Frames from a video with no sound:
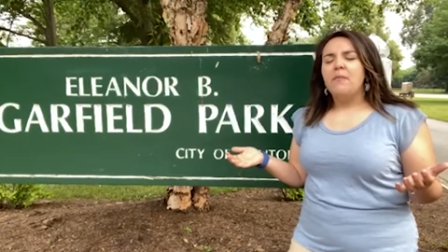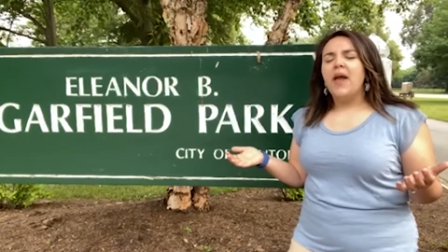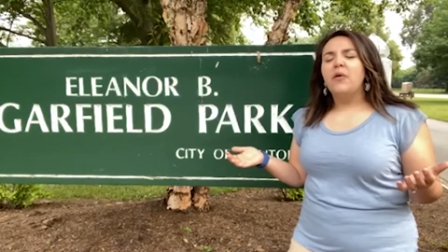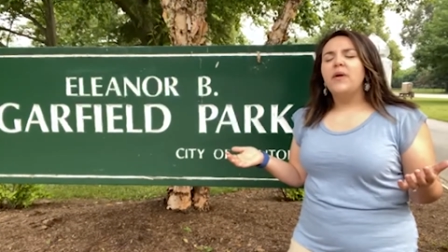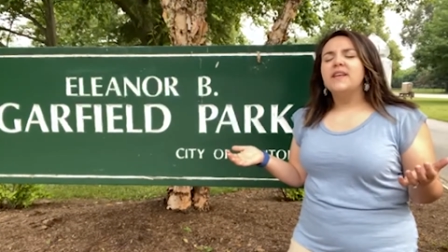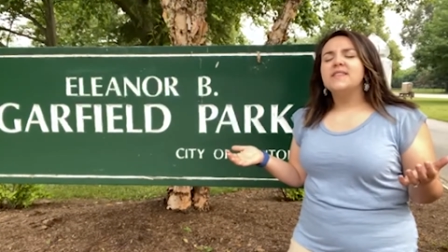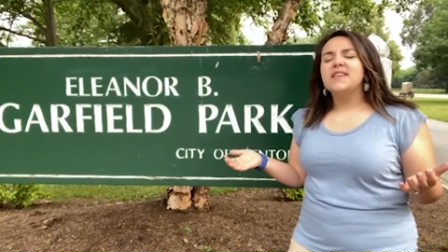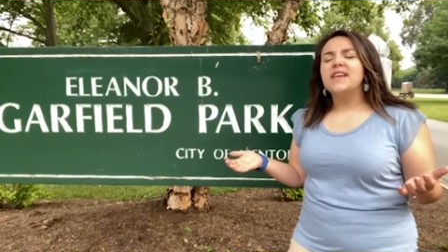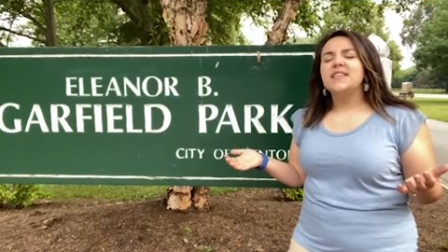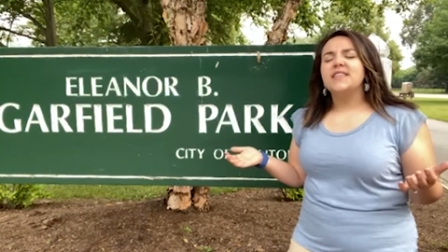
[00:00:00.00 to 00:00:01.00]
May we
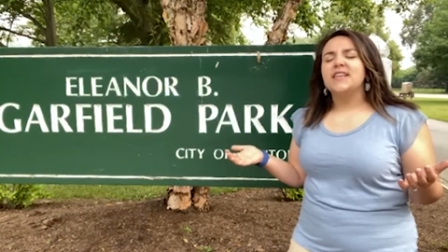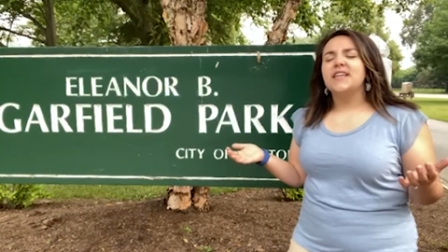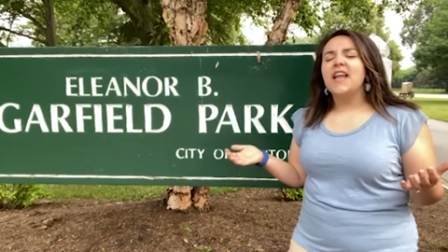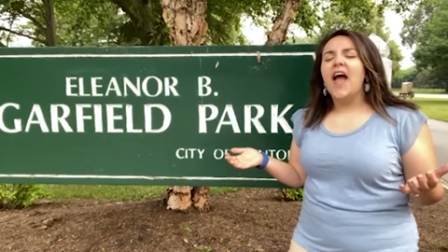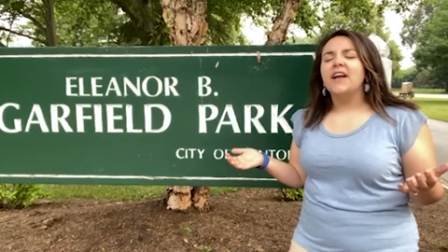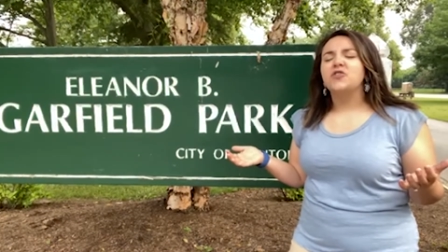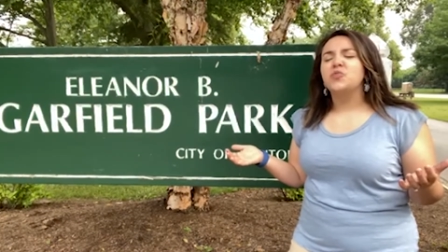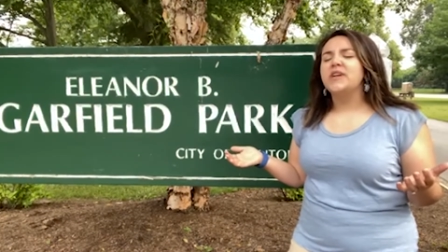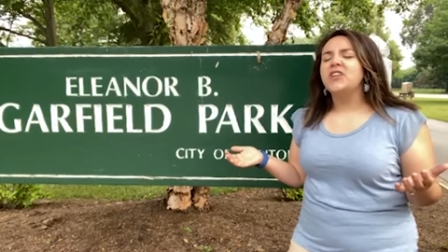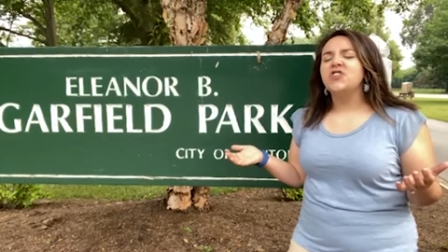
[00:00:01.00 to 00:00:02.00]
seek to connect,
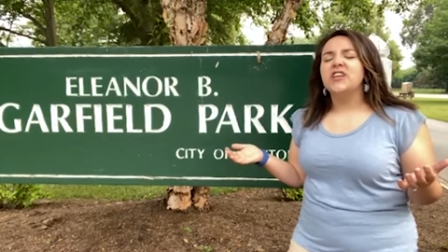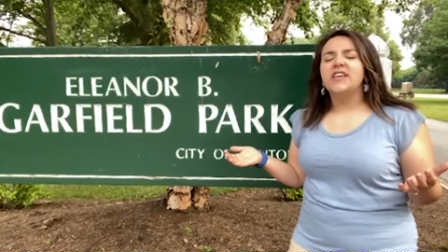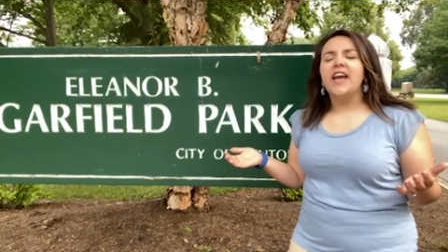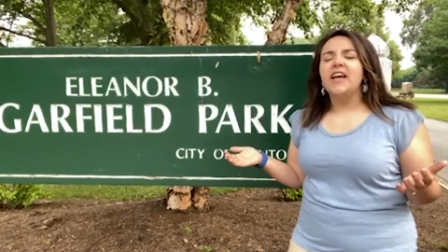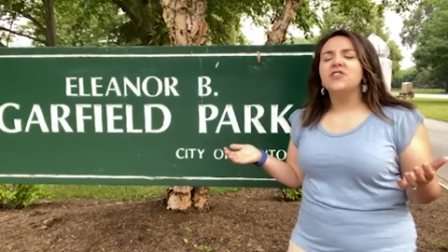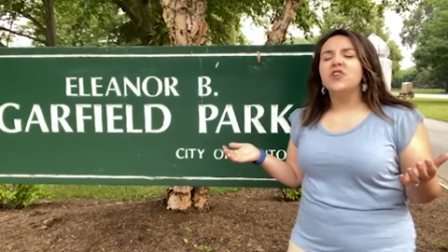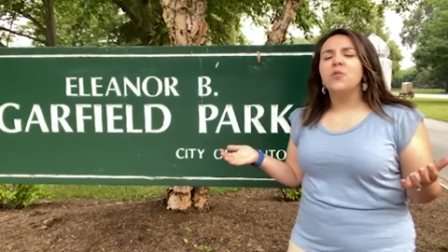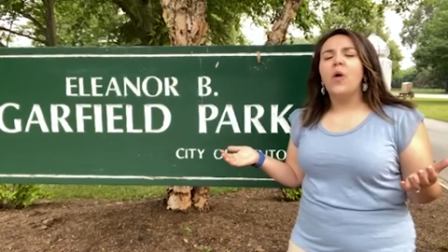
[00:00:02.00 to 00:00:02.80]
reach, engage, and